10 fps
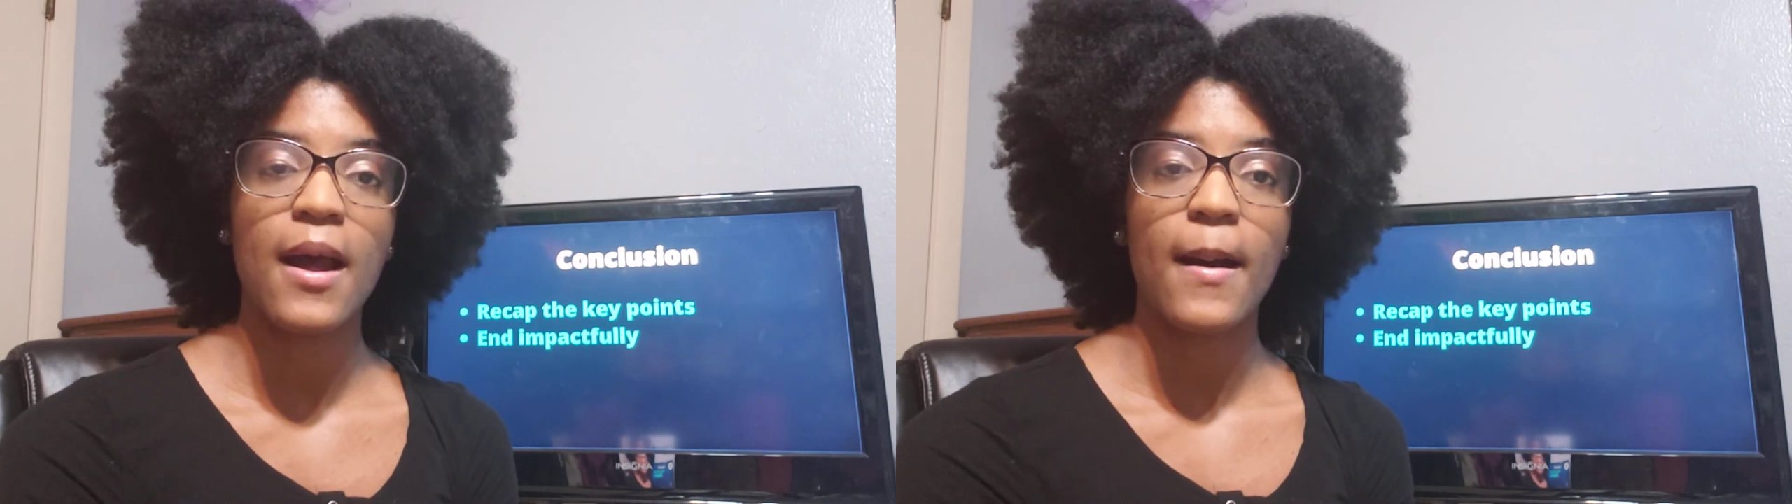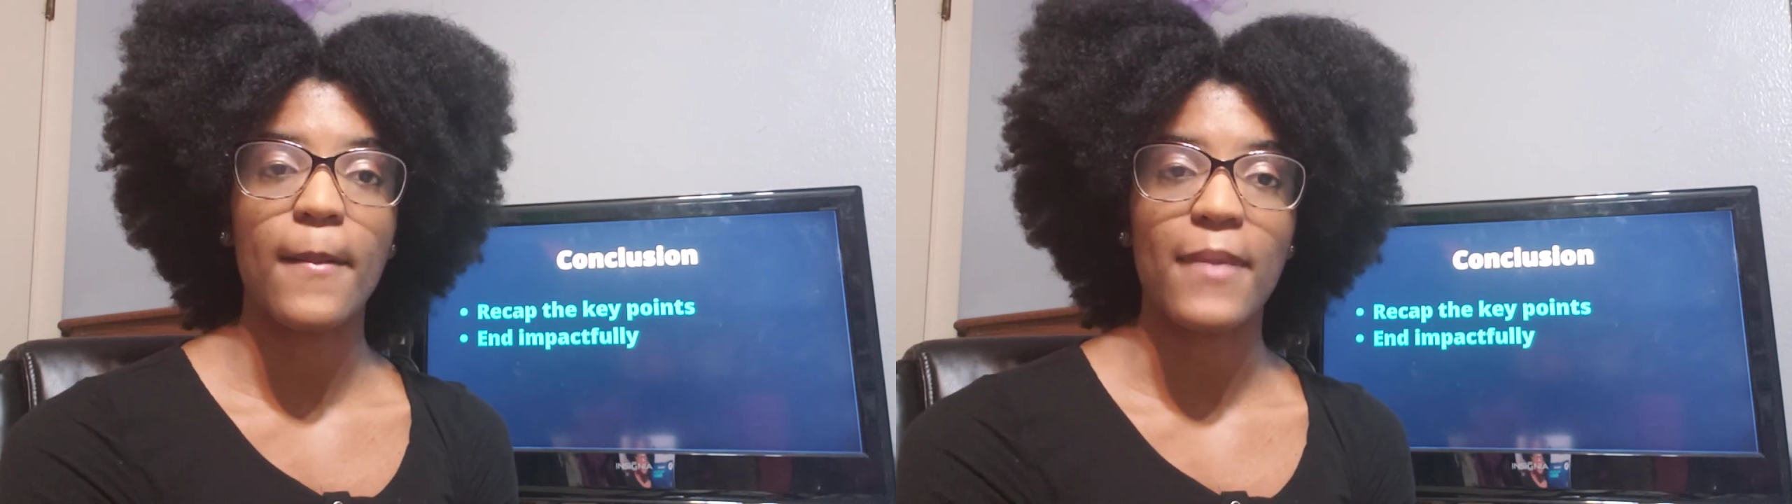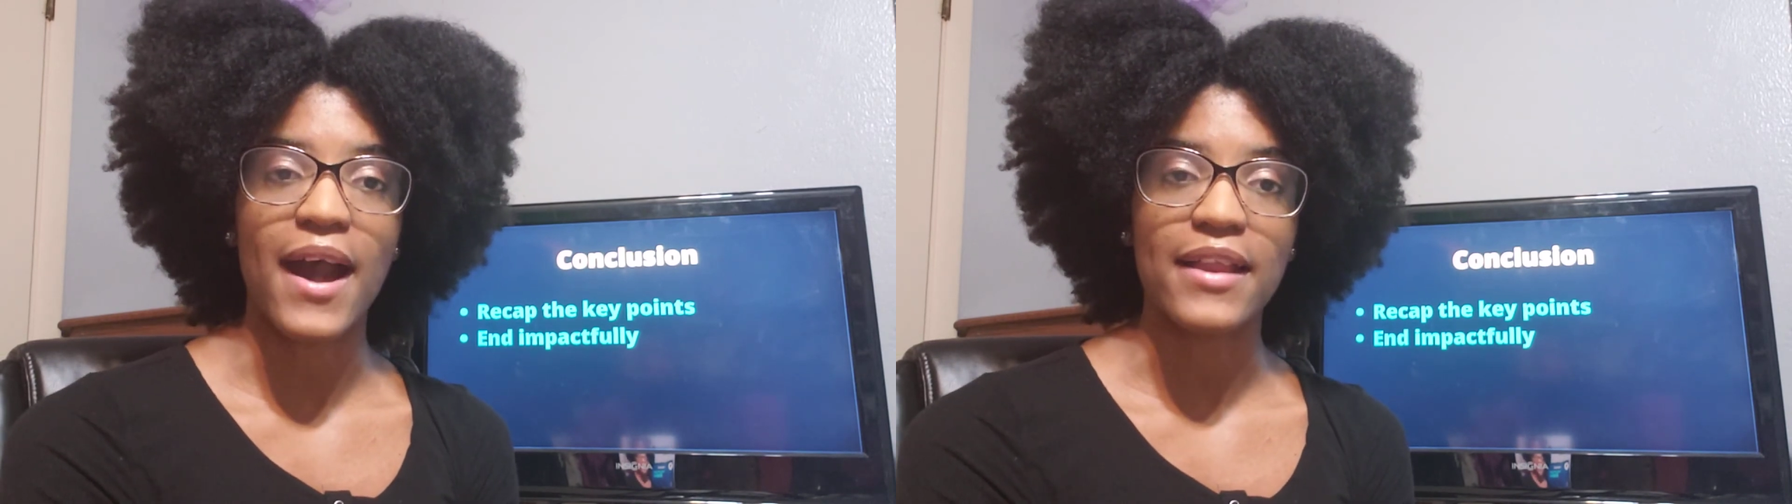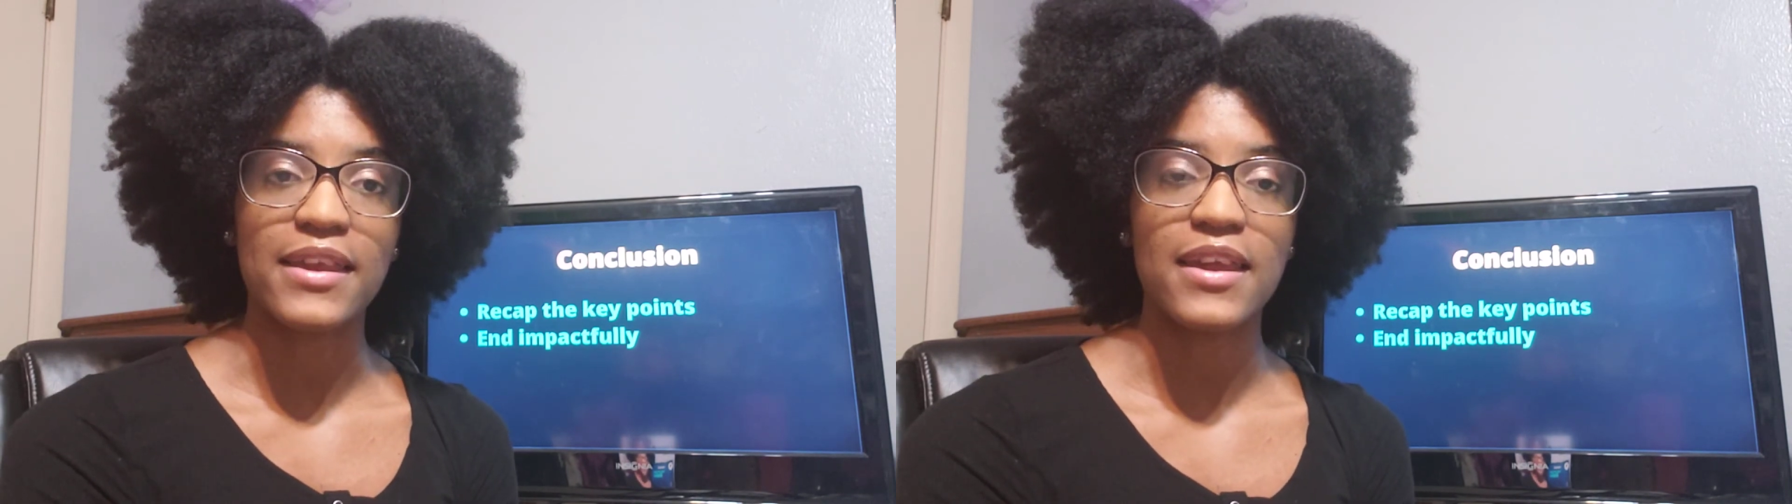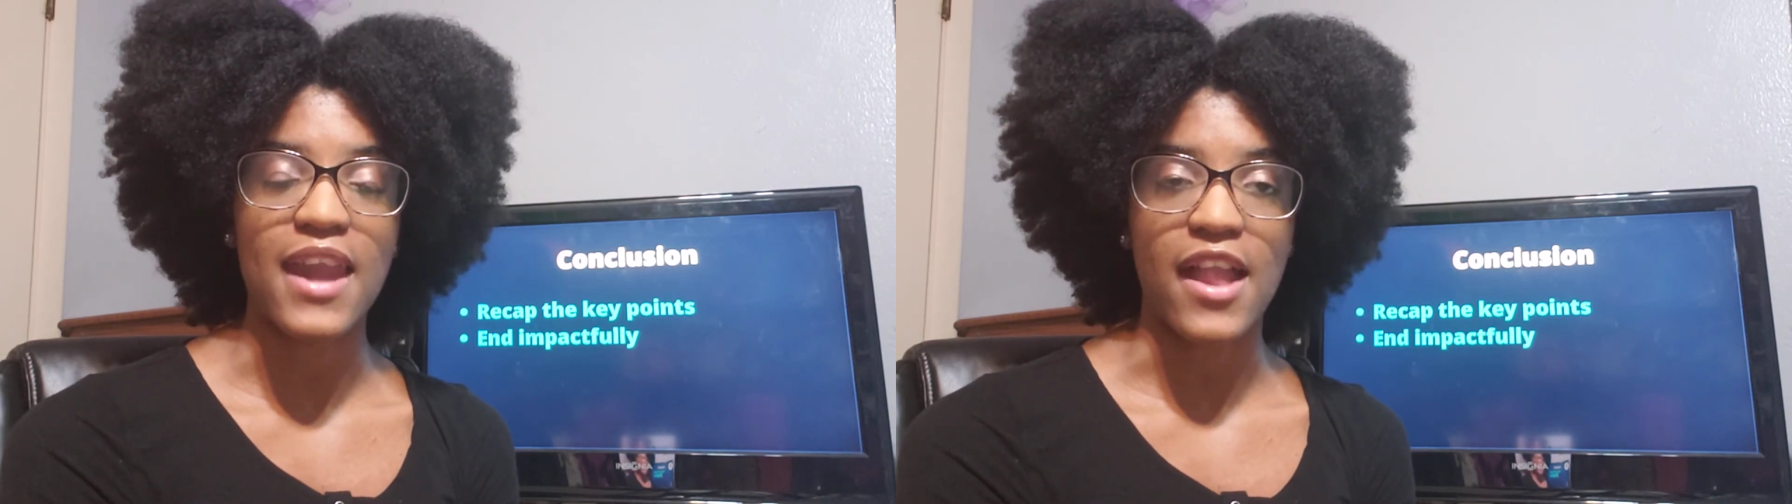a
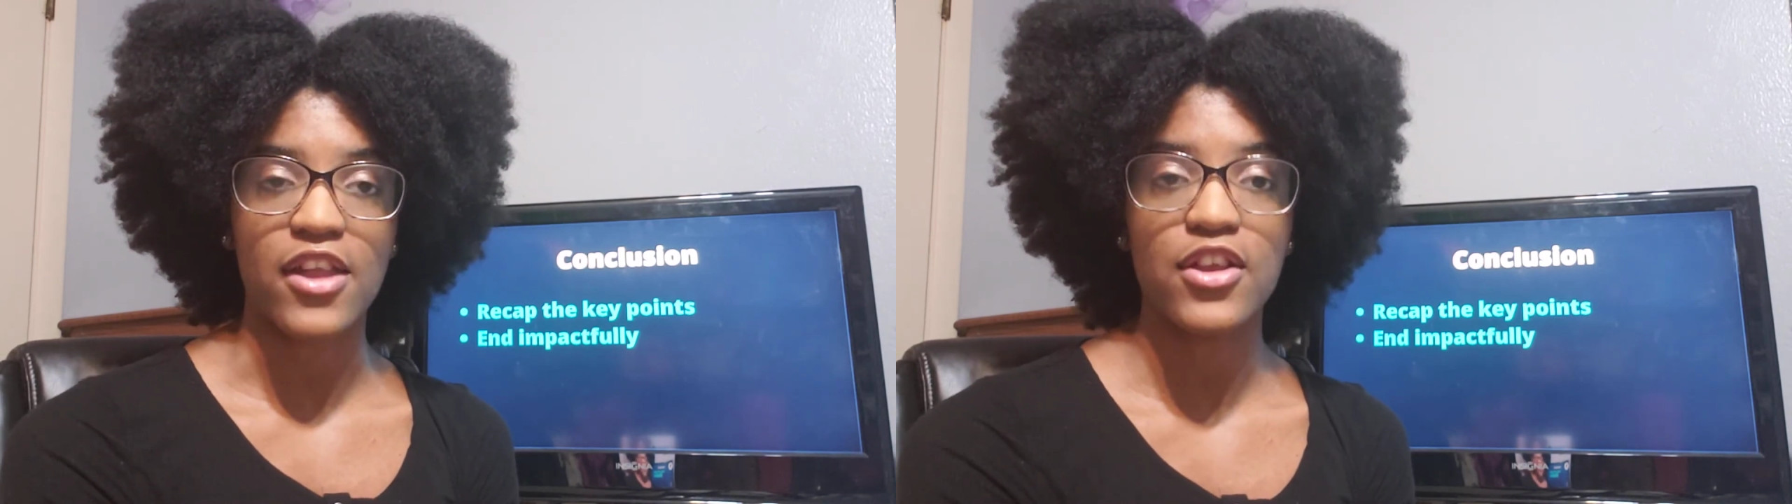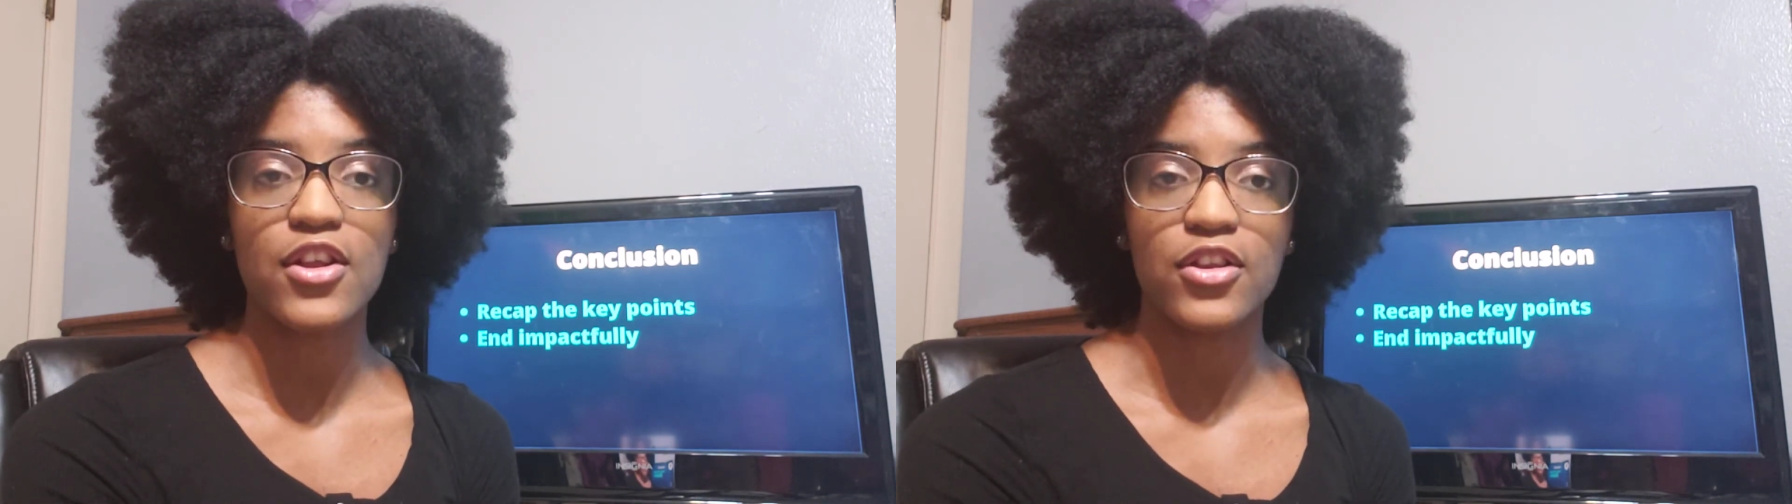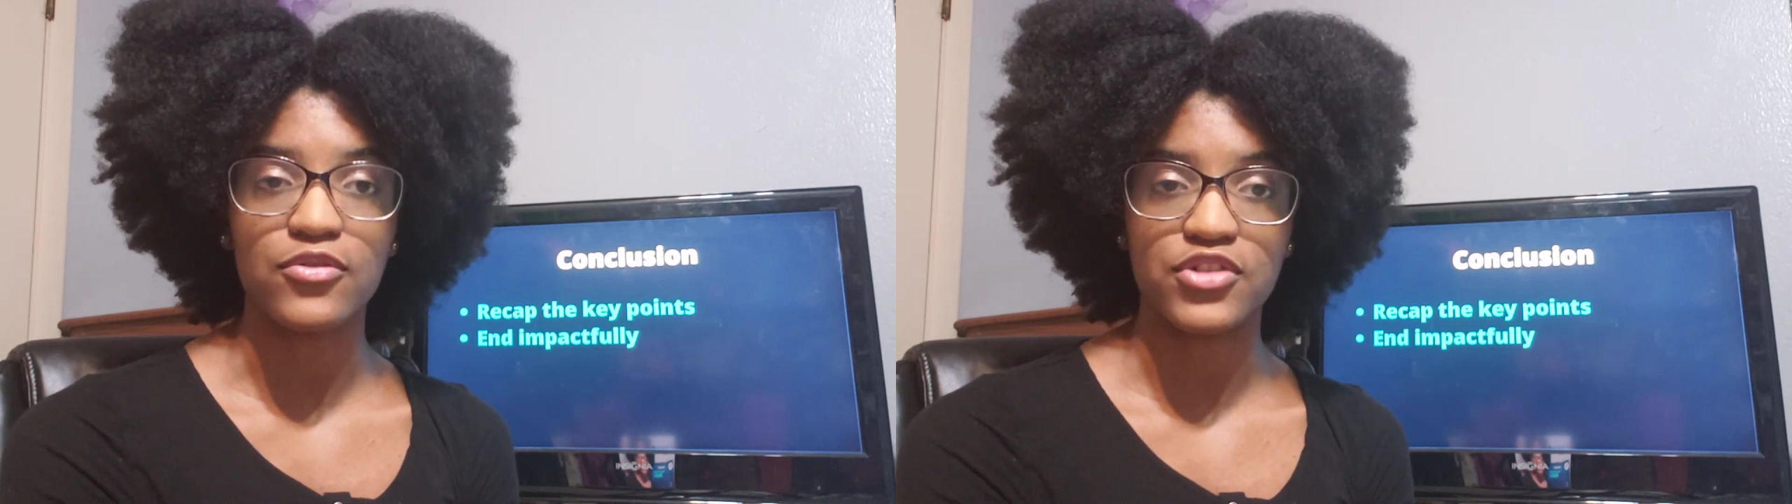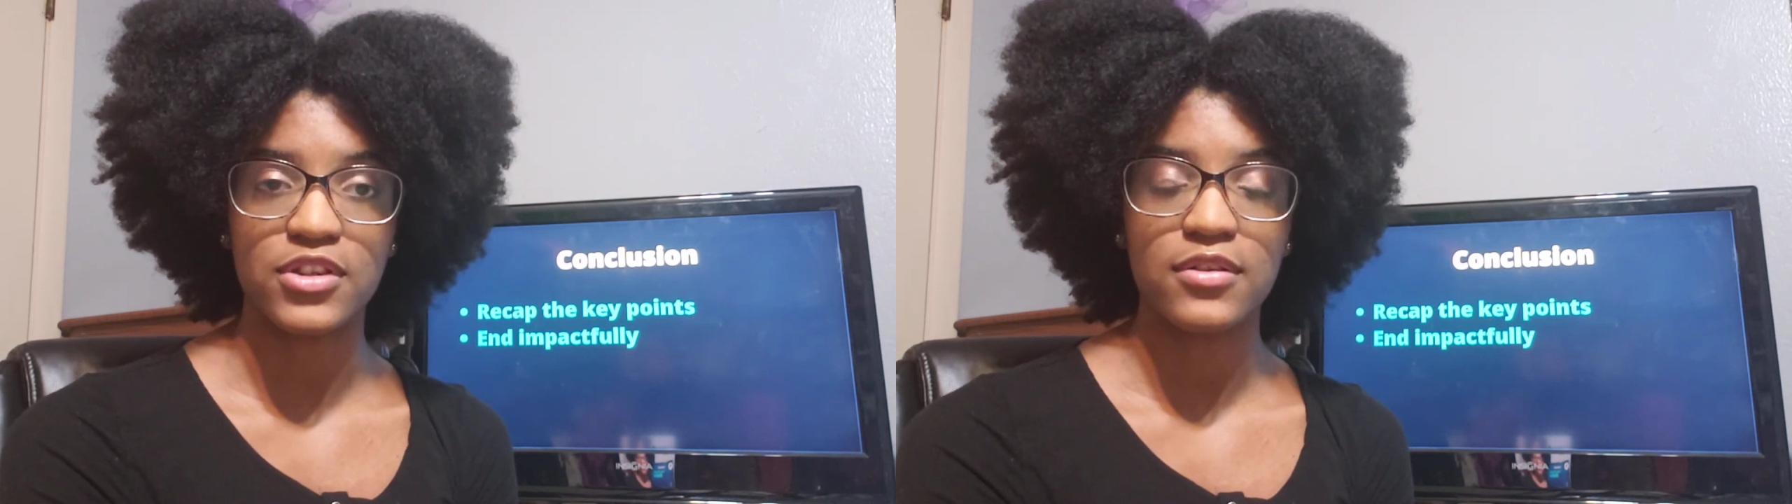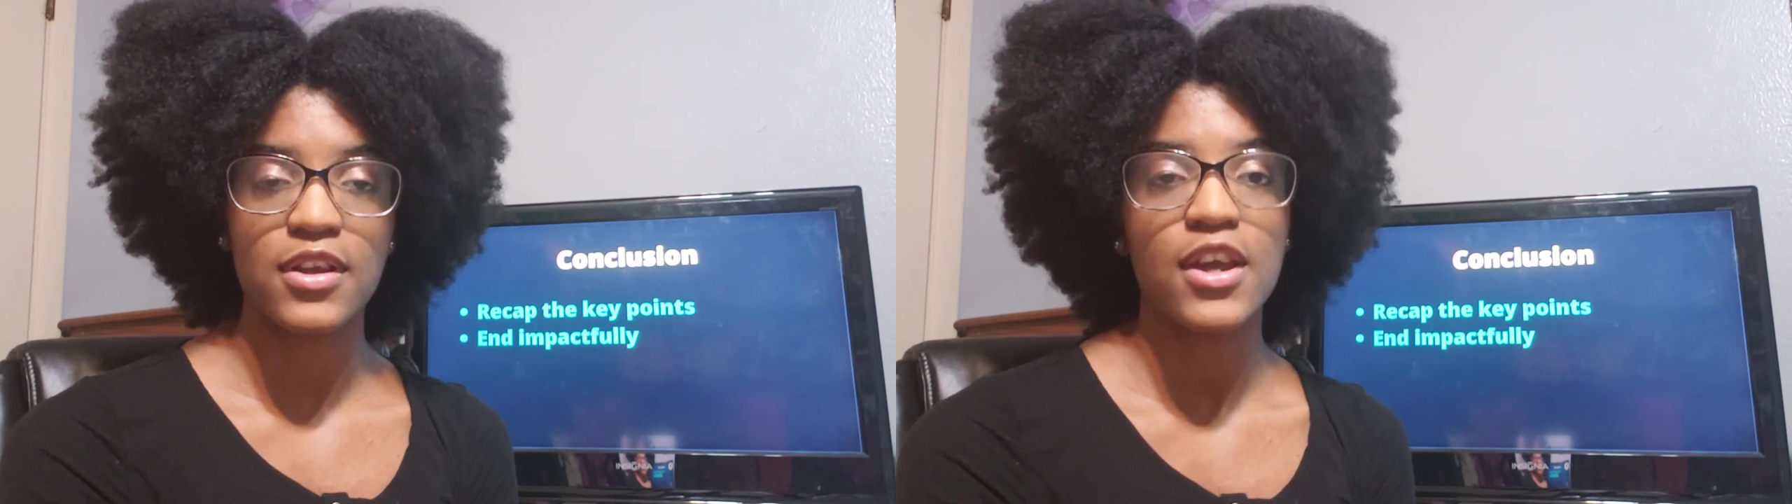body, and a conclusion.